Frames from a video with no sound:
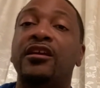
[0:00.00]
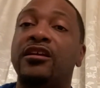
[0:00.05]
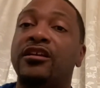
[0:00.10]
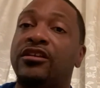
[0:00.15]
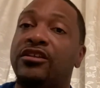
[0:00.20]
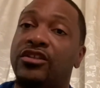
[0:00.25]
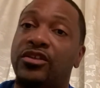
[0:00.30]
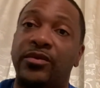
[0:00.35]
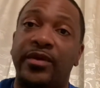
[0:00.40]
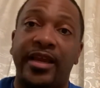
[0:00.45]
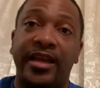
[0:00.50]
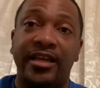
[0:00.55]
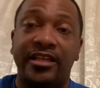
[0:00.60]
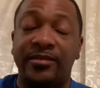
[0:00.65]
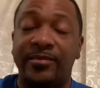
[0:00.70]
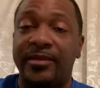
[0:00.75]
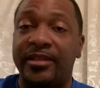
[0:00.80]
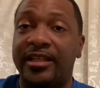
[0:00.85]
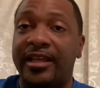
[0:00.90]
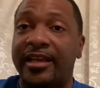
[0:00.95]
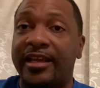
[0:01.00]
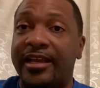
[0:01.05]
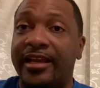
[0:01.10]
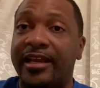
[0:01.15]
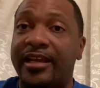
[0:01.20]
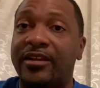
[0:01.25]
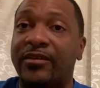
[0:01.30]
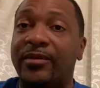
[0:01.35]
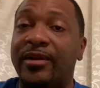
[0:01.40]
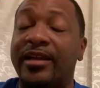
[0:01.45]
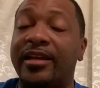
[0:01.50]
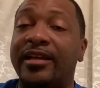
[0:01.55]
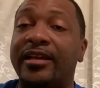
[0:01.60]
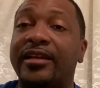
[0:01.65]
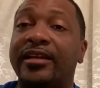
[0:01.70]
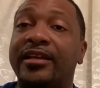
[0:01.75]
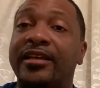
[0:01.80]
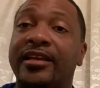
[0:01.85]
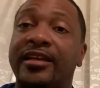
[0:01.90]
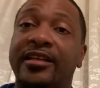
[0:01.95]
So he asked me like, how do I
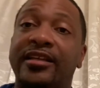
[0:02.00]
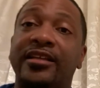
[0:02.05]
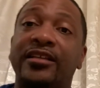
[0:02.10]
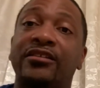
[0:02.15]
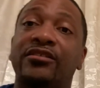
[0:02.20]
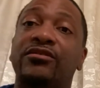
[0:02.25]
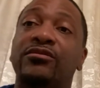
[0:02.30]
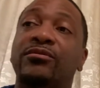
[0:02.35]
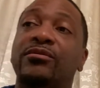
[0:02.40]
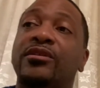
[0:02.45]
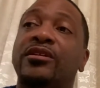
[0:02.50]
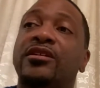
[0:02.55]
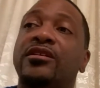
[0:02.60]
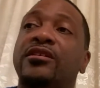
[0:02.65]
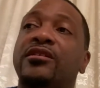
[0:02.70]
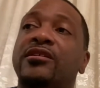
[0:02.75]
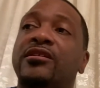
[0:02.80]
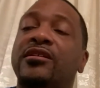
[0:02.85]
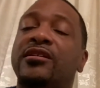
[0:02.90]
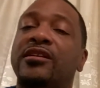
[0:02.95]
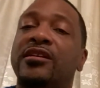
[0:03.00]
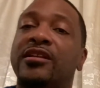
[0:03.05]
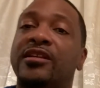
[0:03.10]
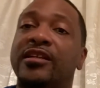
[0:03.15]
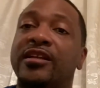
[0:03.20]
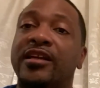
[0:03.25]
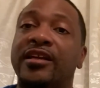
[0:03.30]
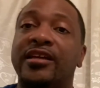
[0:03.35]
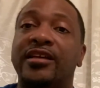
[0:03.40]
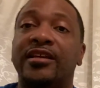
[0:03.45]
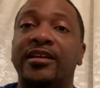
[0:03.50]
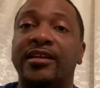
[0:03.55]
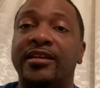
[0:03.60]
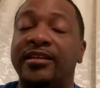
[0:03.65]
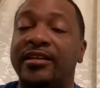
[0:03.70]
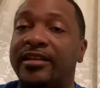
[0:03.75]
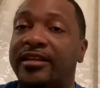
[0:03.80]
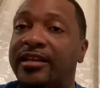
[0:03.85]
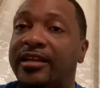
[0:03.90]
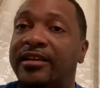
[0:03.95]
get into it?
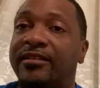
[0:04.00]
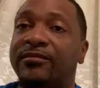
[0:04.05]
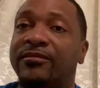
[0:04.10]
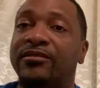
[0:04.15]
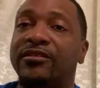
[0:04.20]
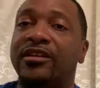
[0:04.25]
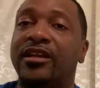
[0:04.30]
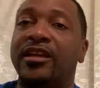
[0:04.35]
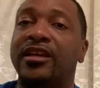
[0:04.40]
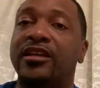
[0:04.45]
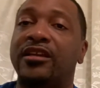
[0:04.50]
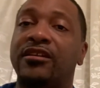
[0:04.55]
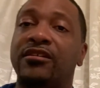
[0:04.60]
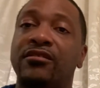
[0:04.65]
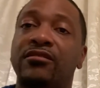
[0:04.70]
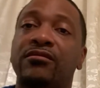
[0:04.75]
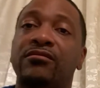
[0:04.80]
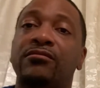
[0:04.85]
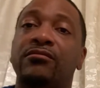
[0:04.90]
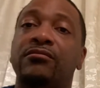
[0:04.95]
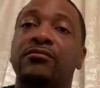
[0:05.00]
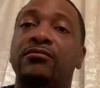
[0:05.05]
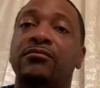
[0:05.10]
And I was like, yo,